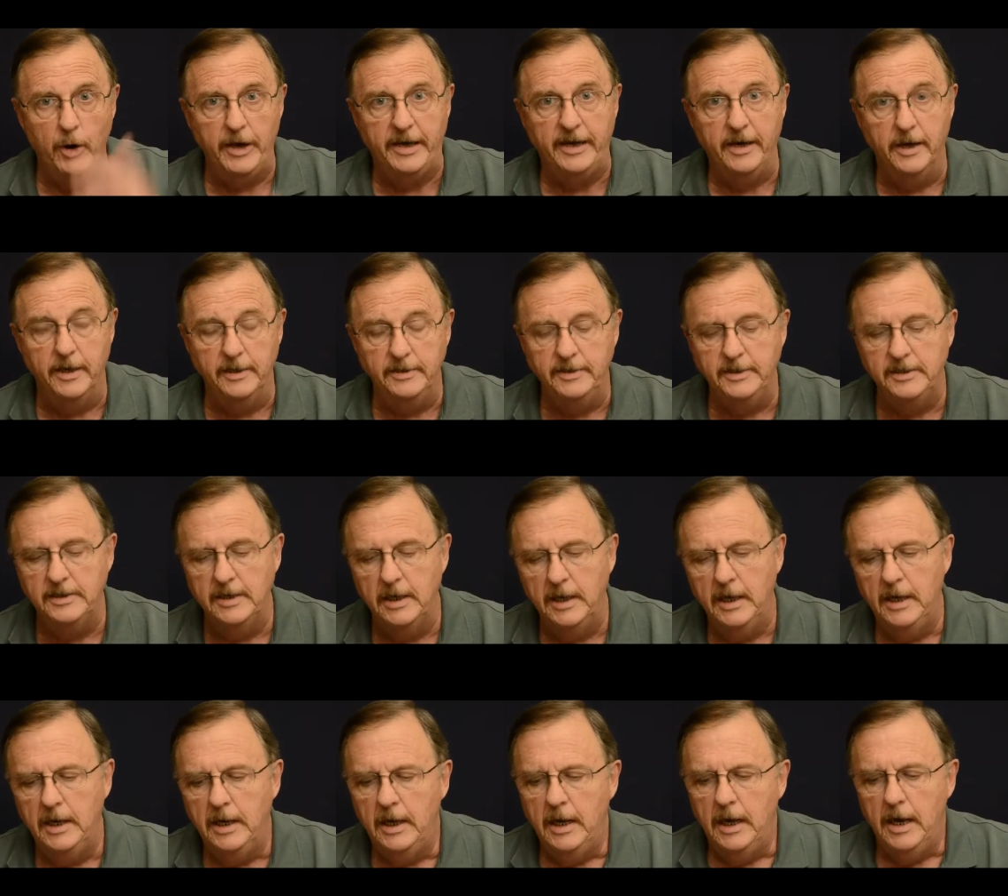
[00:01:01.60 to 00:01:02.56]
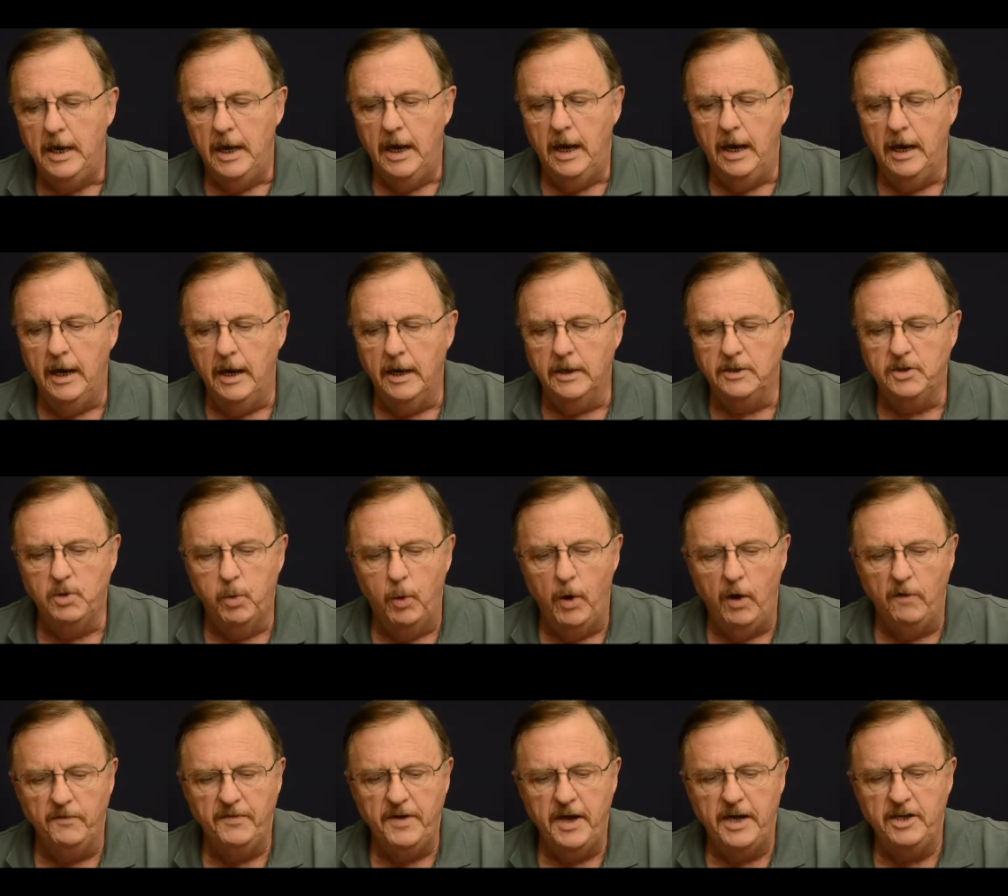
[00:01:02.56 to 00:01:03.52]
guns,
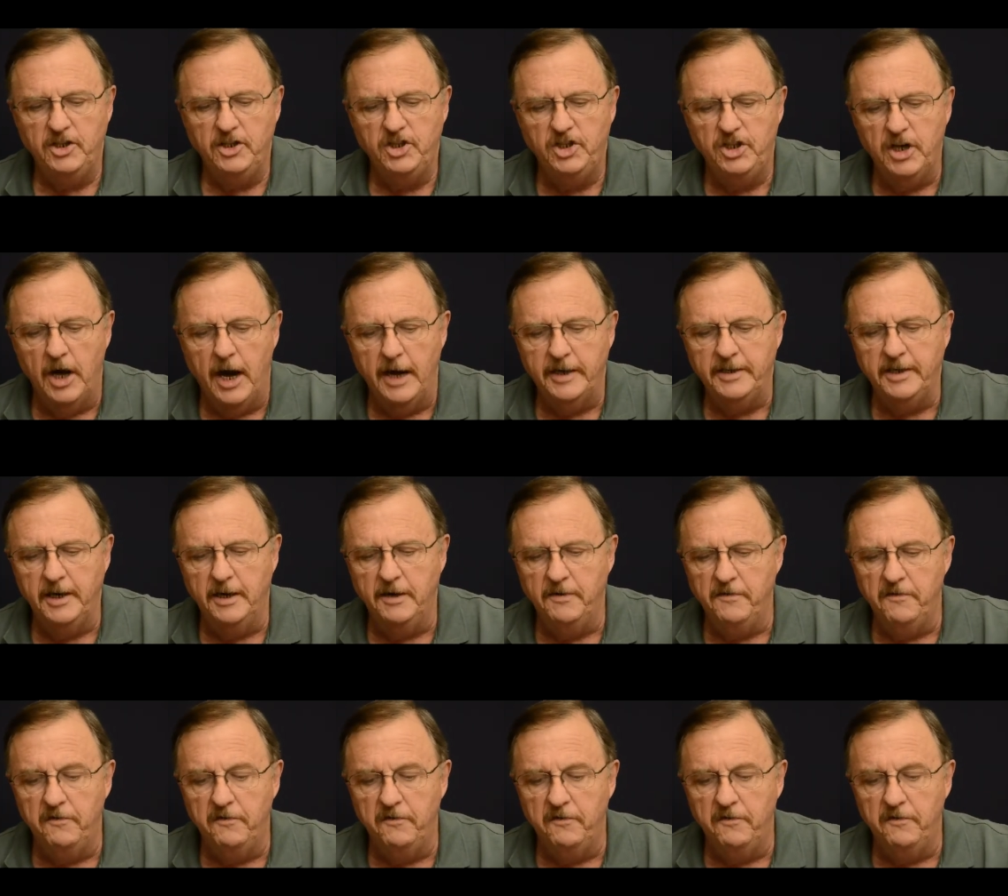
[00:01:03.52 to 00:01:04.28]
12 gauge shotgun,